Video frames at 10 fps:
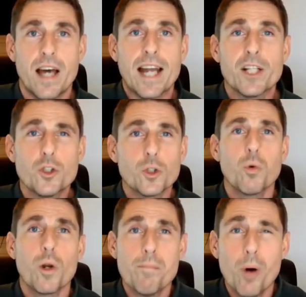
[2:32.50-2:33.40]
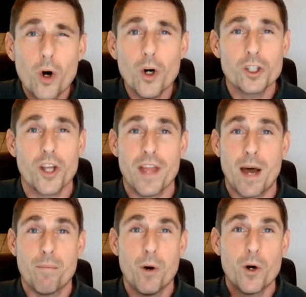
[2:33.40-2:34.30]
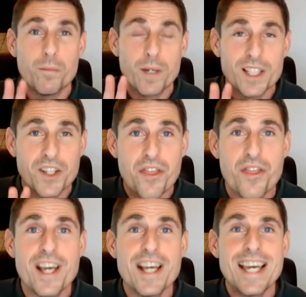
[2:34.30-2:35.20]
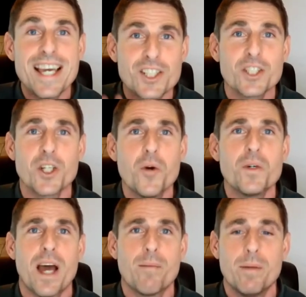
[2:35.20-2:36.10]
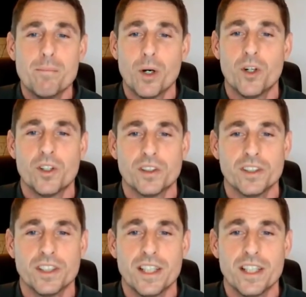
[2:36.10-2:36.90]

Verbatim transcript: And I just want to pause on that point because I think it's so damn important.